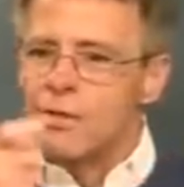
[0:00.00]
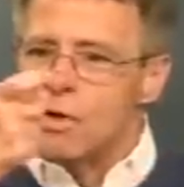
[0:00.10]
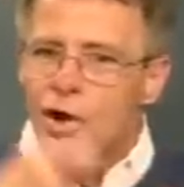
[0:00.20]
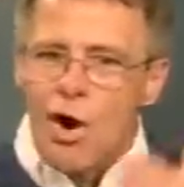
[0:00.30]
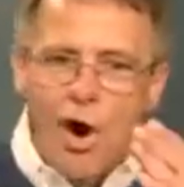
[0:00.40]

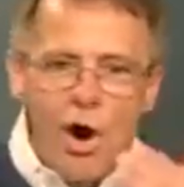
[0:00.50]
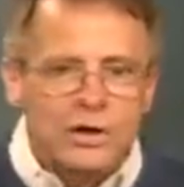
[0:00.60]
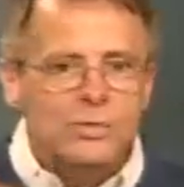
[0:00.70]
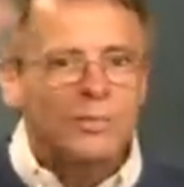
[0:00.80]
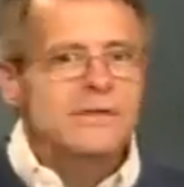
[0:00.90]
The
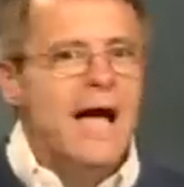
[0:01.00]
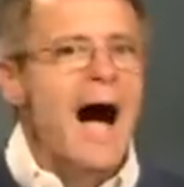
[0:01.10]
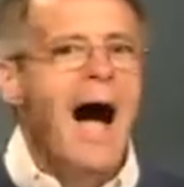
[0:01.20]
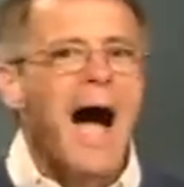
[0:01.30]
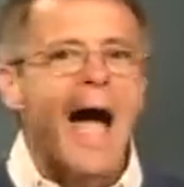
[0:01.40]
cost was
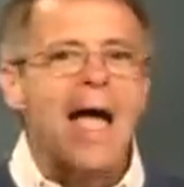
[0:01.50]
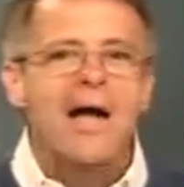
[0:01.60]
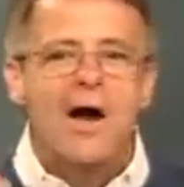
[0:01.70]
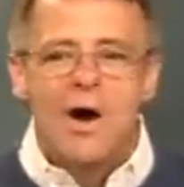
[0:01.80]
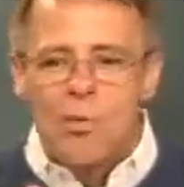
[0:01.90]
high
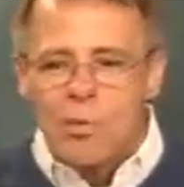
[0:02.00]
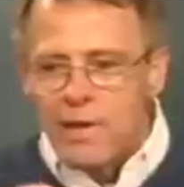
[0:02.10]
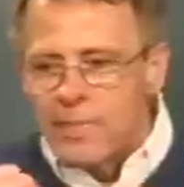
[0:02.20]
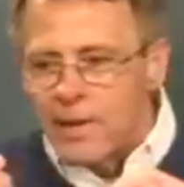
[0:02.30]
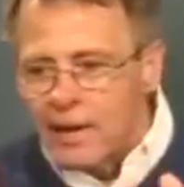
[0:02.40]

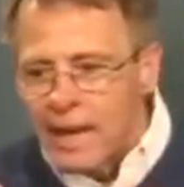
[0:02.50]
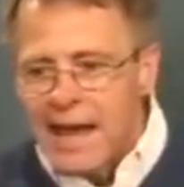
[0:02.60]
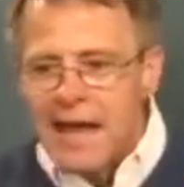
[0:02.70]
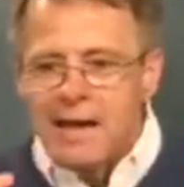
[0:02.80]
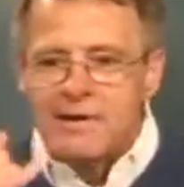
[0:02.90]
with the
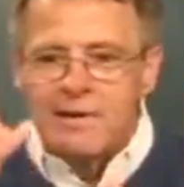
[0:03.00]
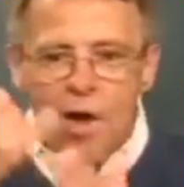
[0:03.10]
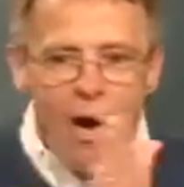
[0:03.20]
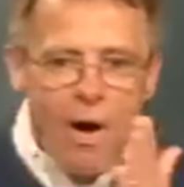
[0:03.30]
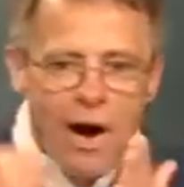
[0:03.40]
land and
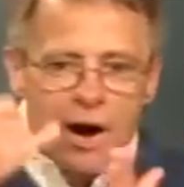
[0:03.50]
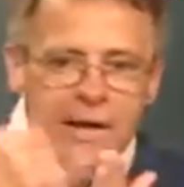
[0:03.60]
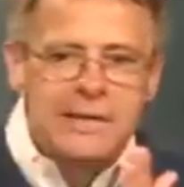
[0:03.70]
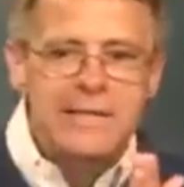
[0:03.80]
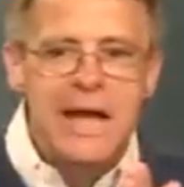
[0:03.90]
the
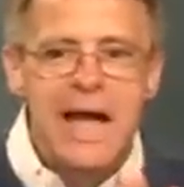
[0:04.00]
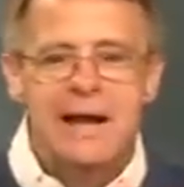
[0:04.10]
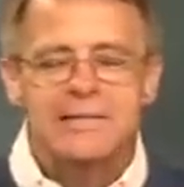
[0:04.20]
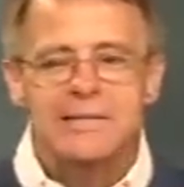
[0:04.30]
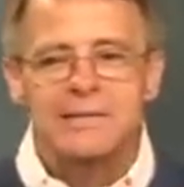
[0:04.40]

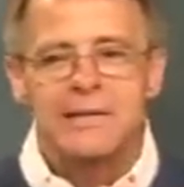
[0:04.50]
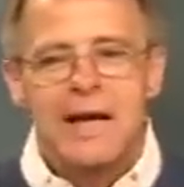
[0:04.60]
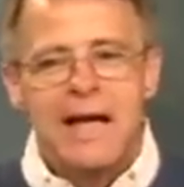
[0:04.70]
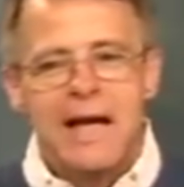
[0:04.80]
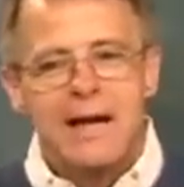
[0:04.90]
architect
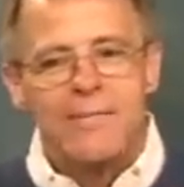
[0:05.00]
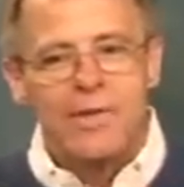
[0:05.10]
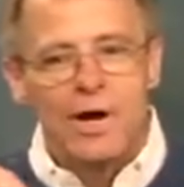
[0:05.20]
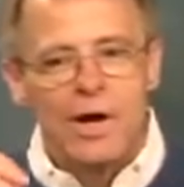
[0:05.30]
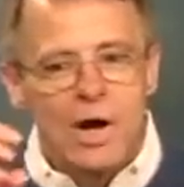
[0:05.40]
and
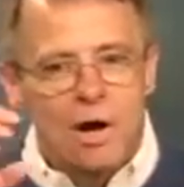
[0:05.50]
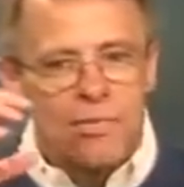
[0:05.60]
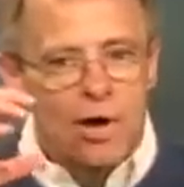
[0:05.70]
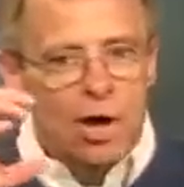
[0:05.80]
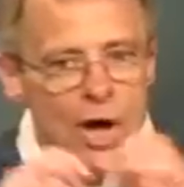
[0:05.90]

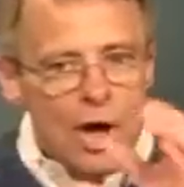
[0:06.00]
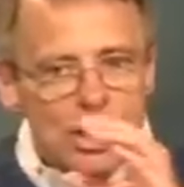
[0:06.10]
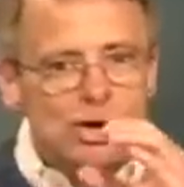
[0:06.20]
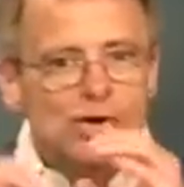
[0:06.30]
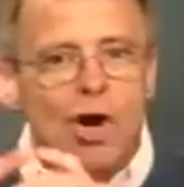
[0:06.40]
the
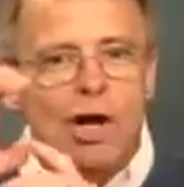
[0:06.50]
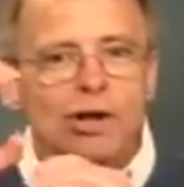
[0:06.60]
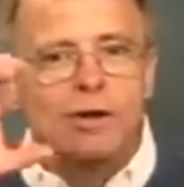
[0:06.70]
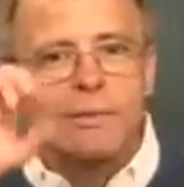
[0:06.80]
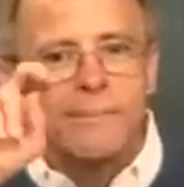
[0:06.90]

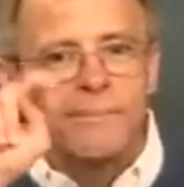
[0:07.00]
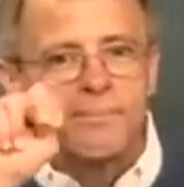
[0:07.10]
construction